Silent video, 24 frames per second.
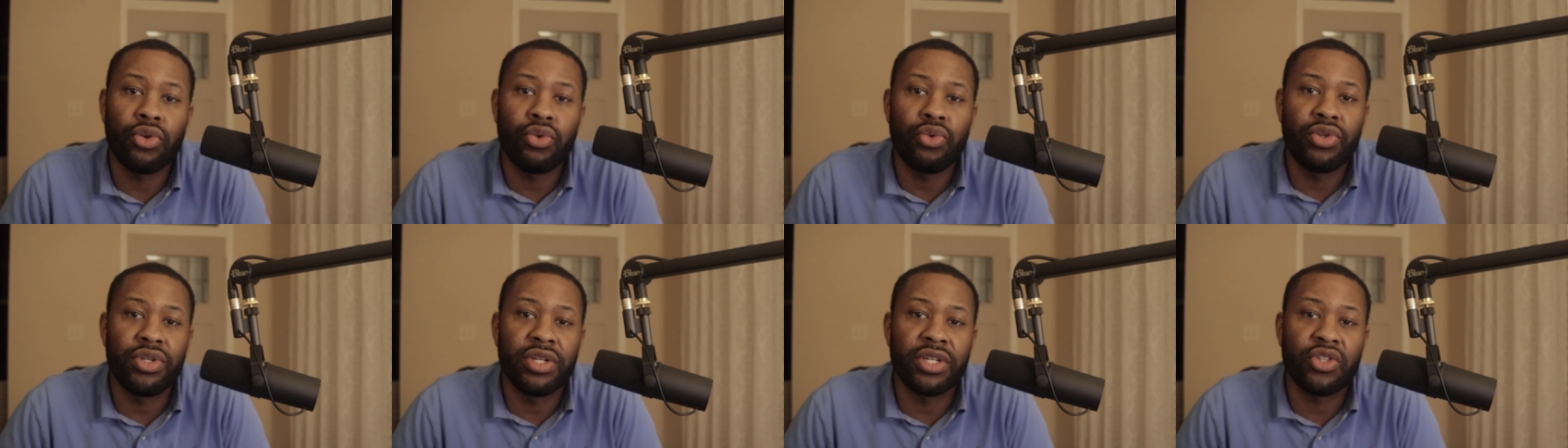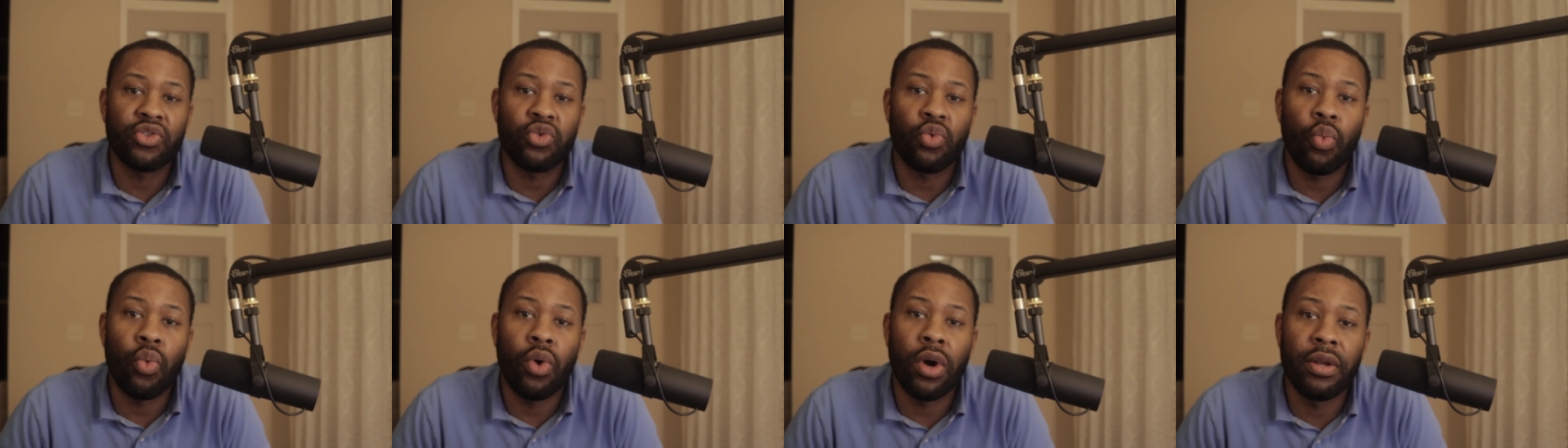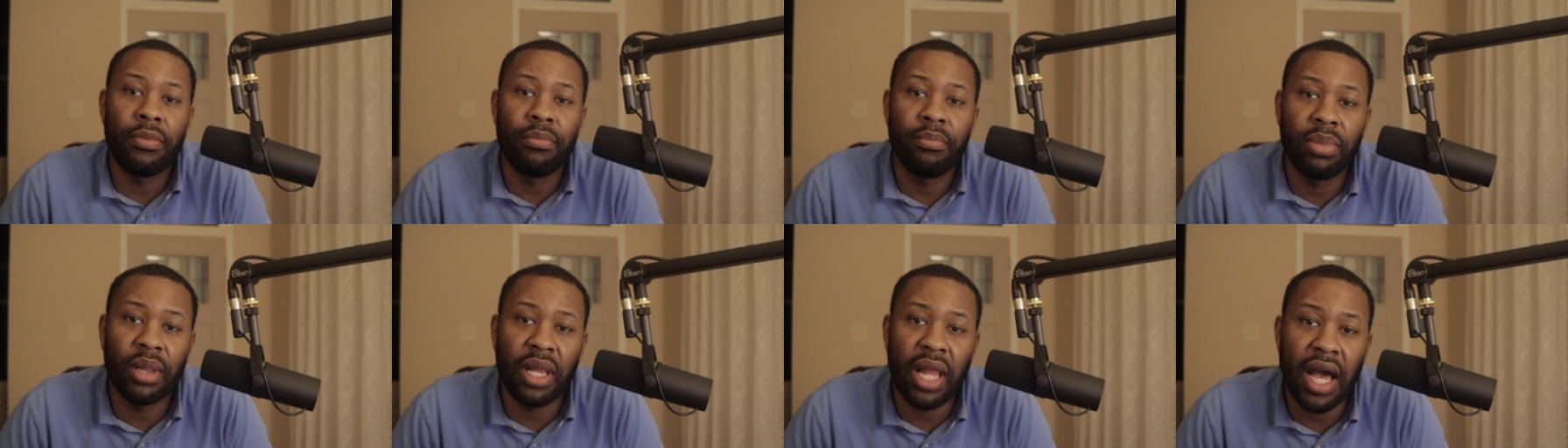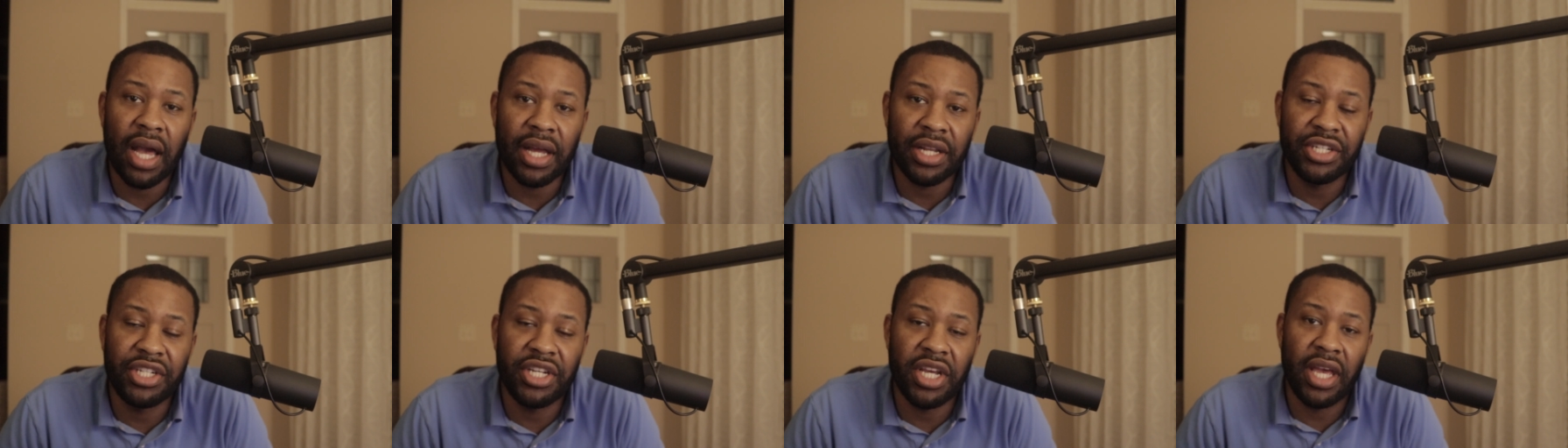to just one
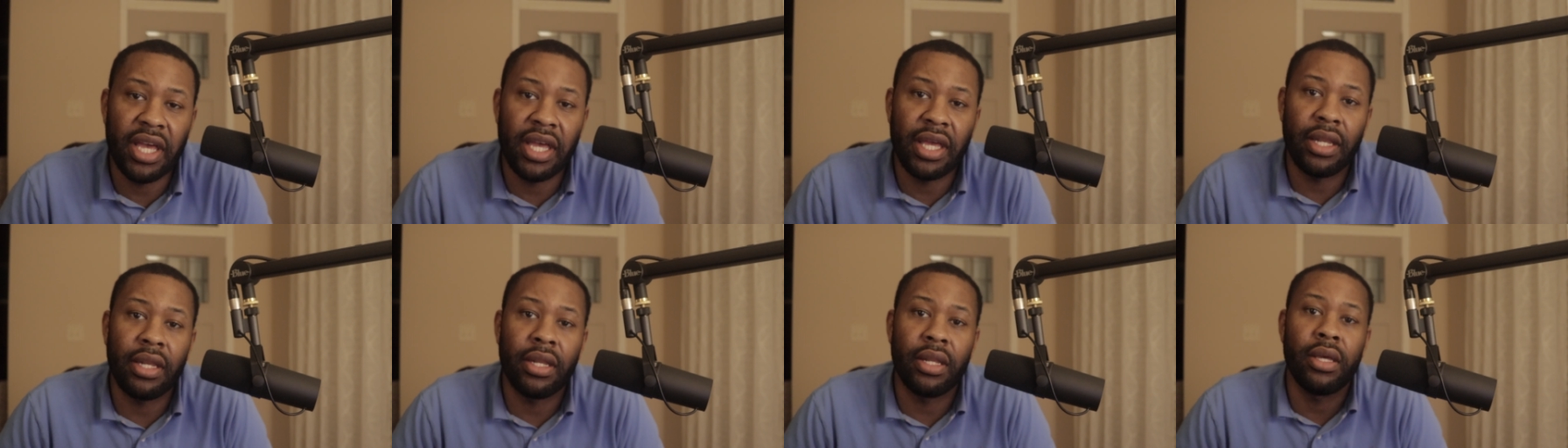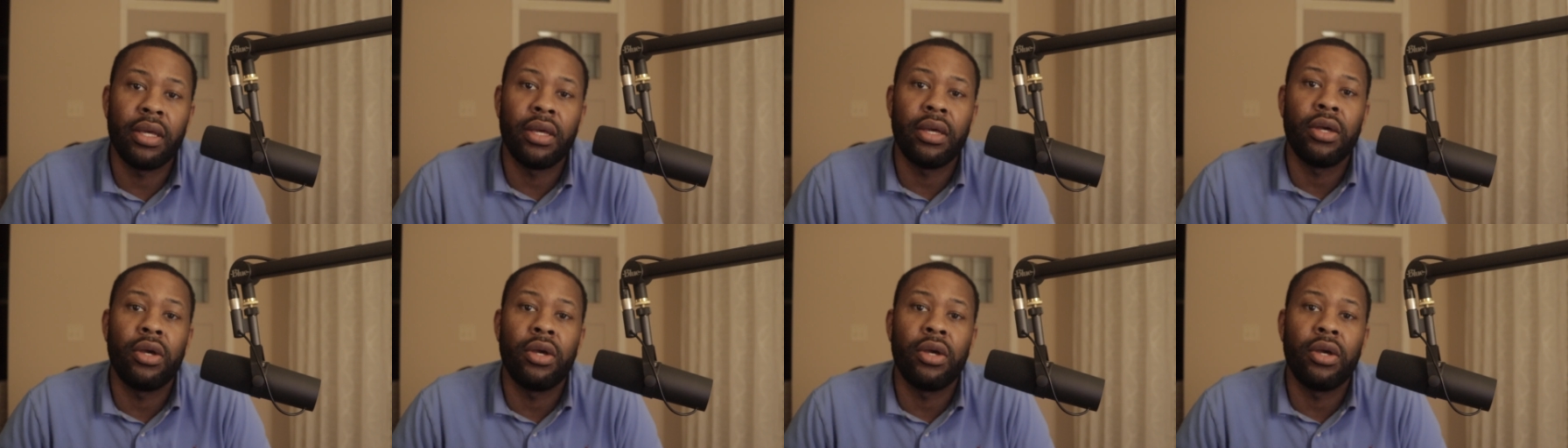blockchain,